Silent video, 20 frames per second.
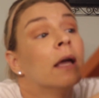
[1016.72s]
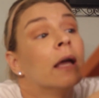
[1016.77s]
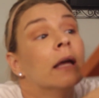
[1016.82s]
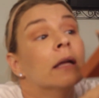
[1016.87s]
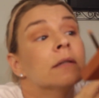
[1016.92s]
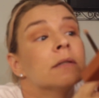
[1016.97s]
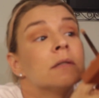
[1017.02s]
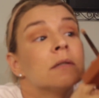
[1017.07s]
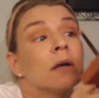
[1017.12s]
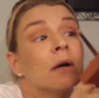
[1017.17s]

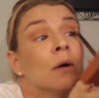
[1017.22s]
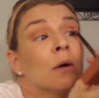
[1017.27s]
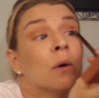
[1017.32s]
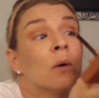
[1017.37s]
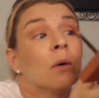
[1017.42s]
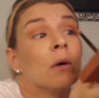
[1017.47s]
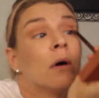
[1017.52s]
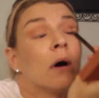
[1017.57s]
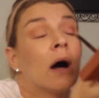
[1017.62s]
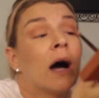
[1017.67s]
and
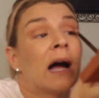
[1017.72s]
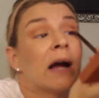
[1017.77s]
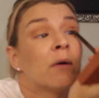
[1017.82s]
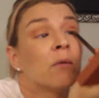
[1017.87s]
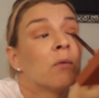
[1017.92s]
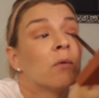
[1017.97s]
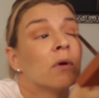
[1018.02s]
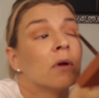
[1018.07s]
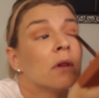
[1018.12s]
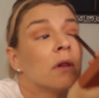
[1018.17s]
so I
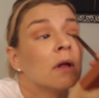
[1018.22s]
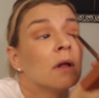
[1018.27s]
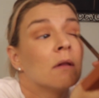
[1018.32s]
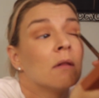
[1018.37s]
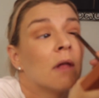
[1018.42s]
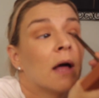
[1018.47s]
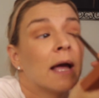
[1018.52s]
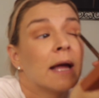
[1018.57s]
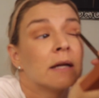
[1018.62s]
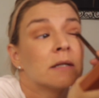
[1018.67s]
really
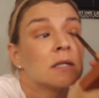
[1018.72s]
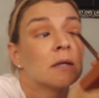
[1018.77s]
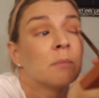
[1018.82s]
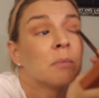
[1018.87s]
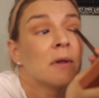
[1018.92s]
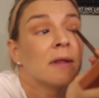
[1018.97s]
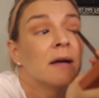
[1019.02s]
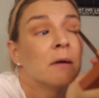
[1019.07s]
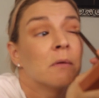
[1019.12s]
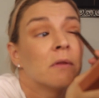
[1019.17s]
like to
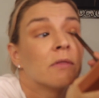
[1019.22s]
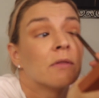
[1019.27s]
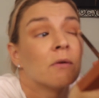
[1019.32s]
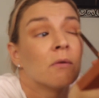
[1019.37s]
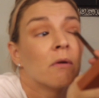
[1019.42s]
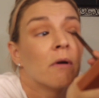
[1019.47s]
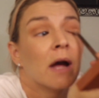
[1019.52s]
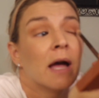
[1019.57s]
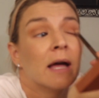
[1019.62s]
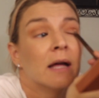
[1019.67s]
play with
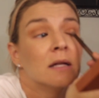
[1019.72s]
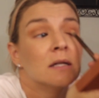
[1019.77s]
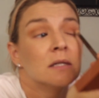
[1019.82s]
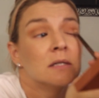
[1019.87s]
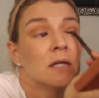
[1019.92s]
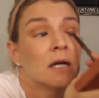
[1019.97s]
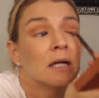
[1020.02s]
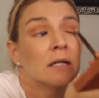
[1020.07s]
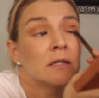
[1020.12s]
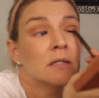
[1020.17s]
the
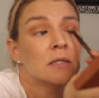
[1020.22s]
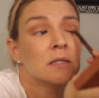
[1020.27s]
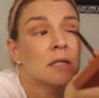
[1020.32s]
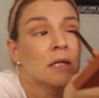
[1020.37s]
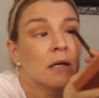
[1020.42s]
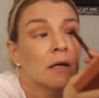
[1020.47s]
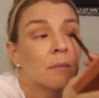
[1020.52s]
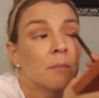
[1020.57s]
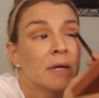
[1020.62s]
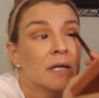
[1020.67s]
reds. I just
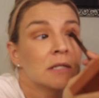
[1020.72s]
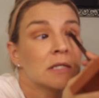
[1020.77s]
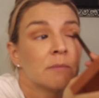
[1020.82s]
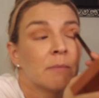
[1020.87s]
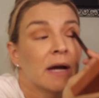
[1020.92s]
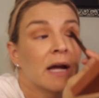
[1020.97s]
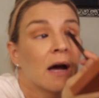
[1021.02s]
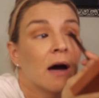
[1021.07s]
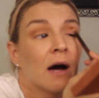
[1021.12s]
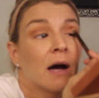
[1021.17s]
think it makes
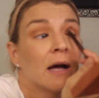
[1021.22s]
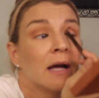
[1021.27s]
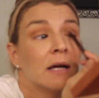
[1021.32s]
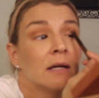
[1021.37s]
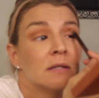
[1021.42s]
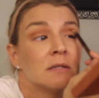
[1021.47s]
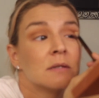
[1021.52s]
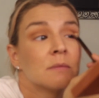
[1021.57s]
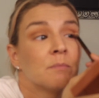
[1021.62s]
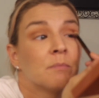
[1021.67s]
my
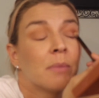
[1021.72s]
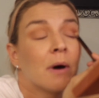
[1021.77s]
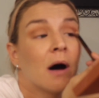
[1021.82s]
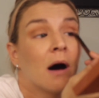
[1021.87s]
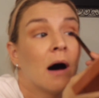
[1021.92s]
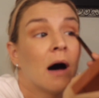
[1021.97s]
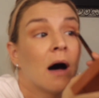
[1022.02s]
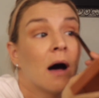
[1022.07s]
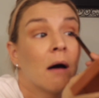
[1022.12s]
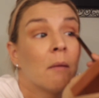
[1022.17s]
eyes
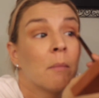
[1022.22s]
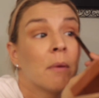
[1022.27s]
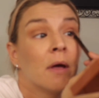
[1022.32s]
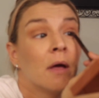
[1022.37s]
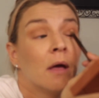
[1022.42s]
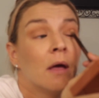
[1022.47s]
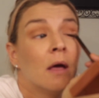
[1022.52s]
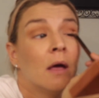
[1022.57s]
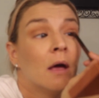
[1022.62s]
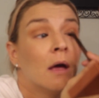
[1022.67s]

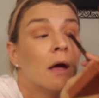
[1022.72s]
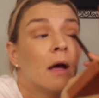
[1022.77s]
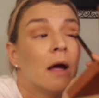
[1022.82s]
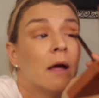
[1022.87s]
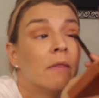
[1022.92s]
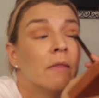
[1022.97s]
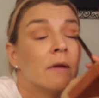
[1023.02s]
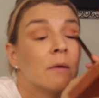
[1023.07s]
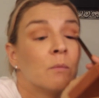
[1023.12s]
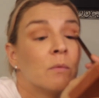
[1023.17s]
pop.
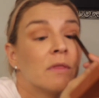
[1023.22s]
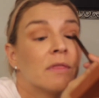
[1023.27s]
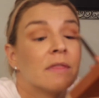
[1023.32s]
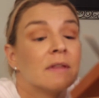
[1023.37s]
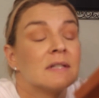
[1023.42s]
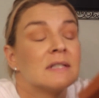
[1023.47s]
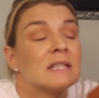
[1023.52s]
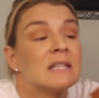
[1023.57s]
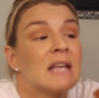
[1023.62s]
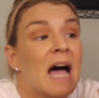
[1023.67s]
And then with
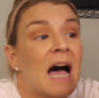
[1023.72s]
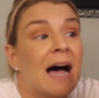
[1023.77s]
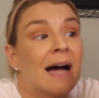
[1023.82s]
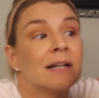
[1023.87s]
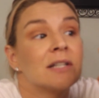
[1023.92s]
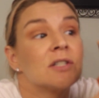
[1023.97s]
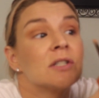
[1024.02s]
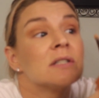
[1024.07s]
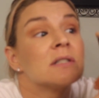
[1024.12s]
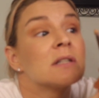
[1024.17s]
this
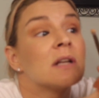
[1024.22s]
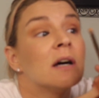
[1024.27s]
ashes